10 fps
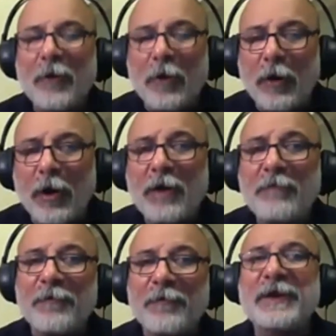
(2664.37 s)

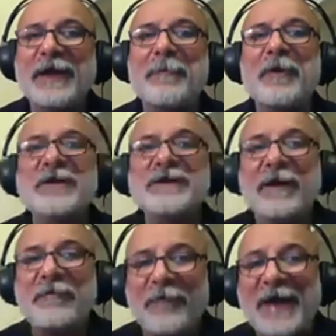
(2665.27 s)
All phone cameras
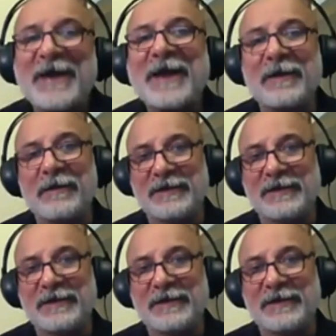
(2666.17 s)
are wide angle